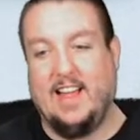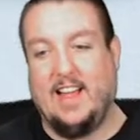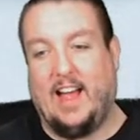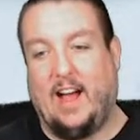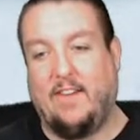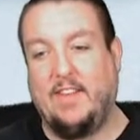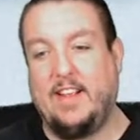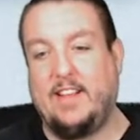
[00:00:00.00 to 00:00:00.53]

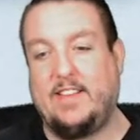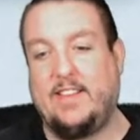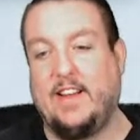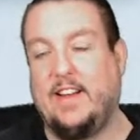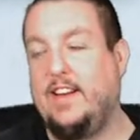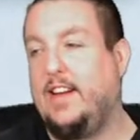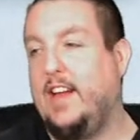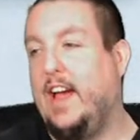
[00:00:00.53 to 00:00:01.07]
I'm going to show
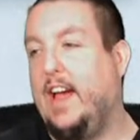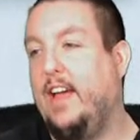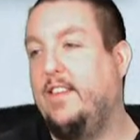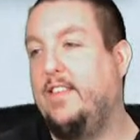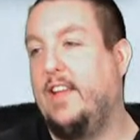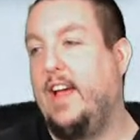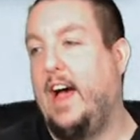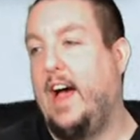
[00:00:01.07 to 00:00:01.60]
you guys
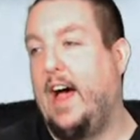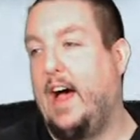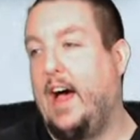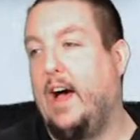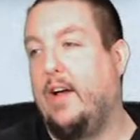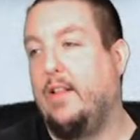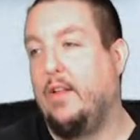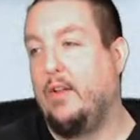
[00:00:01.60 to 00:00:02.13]
uh,
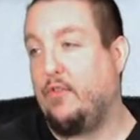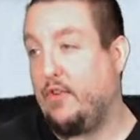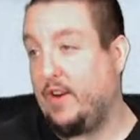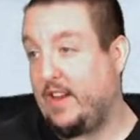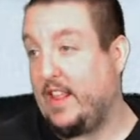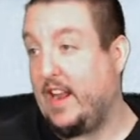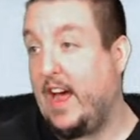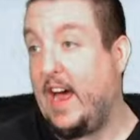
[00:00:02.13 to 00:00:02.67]
a little trick
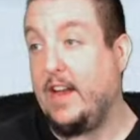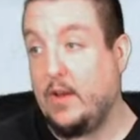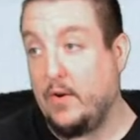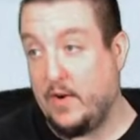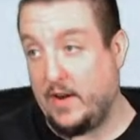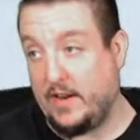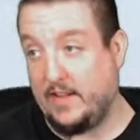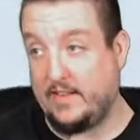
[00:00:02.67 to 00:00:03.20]
that I do
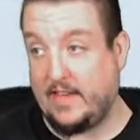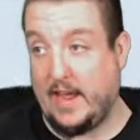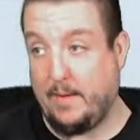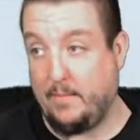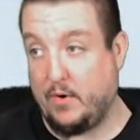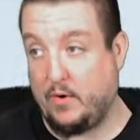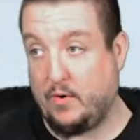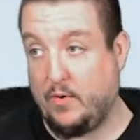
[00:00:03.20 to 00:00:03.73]
on this game
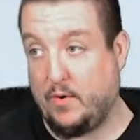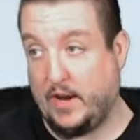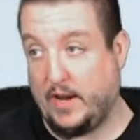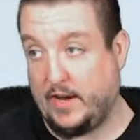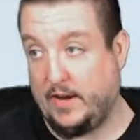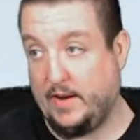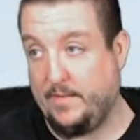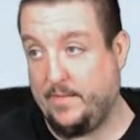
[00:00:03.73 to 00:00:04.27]
real quick.
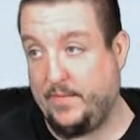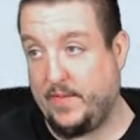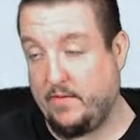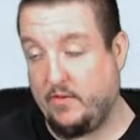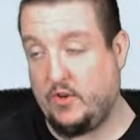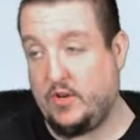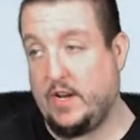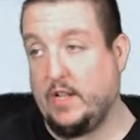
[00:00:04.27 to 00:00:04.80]
I'm going
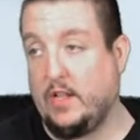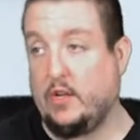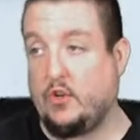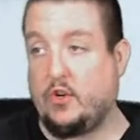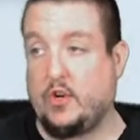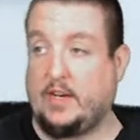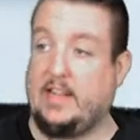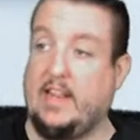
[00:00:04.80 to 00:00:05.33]
to show you a little
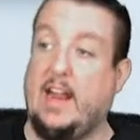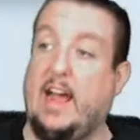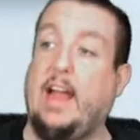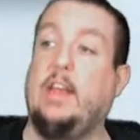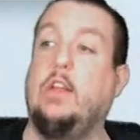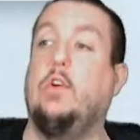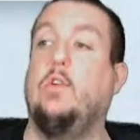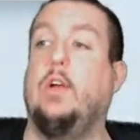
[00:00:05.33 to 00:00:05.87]
trick that I
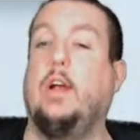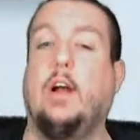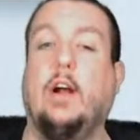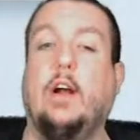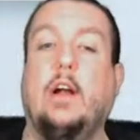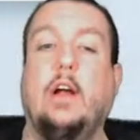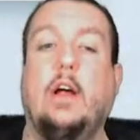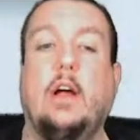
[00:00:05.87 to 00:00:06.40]
do here.
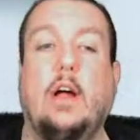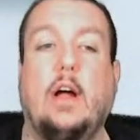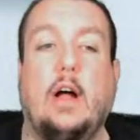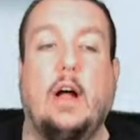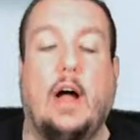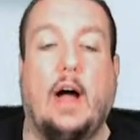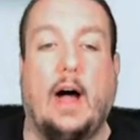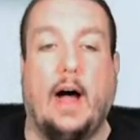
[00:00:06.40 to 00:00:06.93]

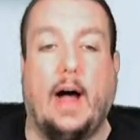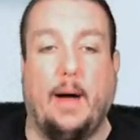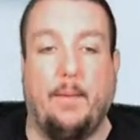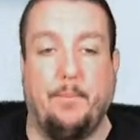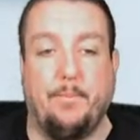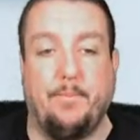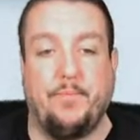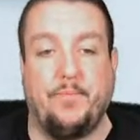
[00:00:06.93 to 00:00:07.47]

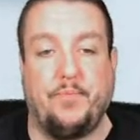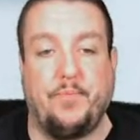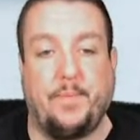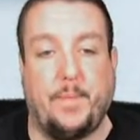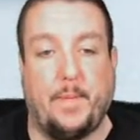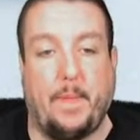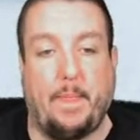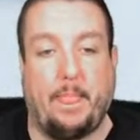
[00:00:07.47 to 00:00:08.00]
Um,
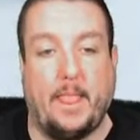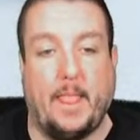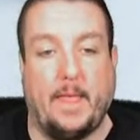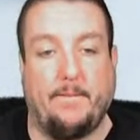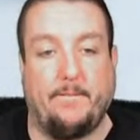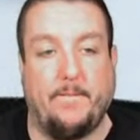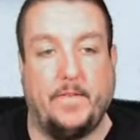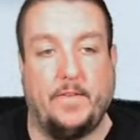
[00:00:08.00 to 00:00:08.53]

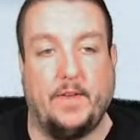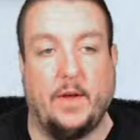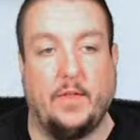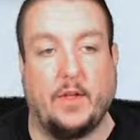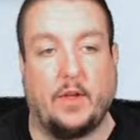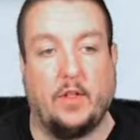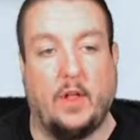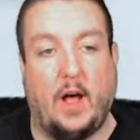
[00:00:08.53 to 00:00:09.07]
so the
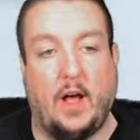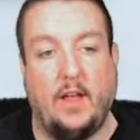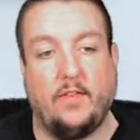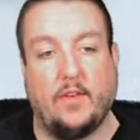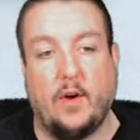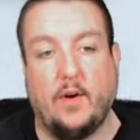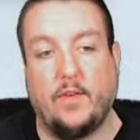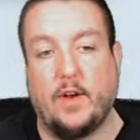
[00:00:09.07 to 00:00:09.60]
claw is
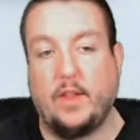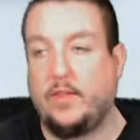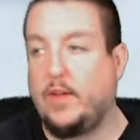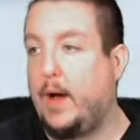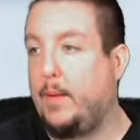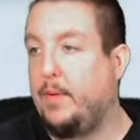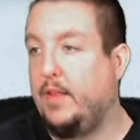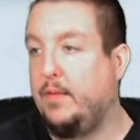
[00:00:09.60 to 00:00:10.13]
over the
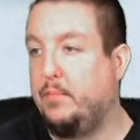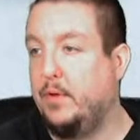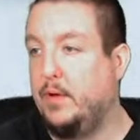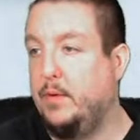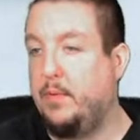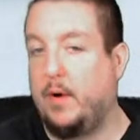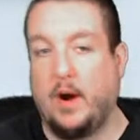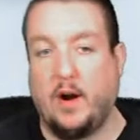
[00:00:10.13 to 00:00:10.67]
top of this blue
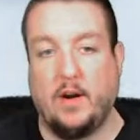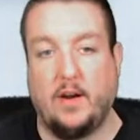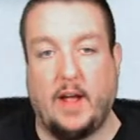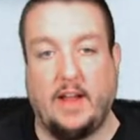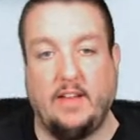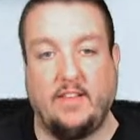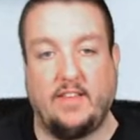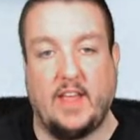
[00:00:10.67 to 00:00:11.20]
part. I
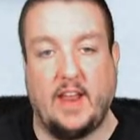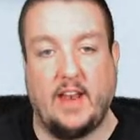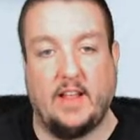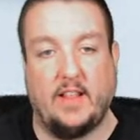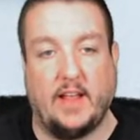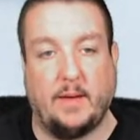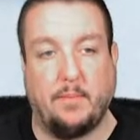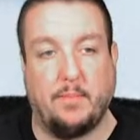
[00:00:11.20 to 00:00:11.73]
just kind of
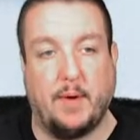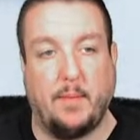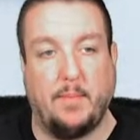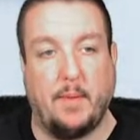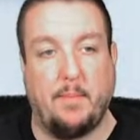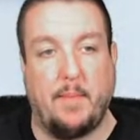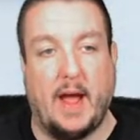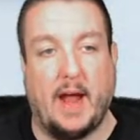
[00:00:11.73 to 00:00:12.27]
like bump
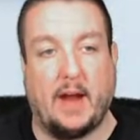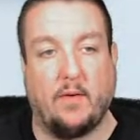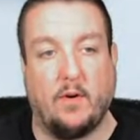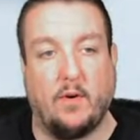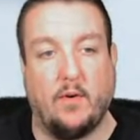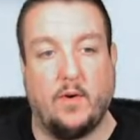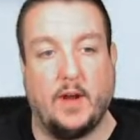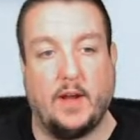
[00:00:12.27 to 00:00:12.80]
it back real
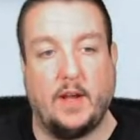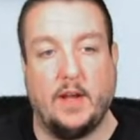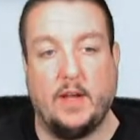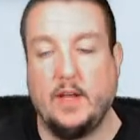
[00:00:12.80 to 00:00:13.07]
quick.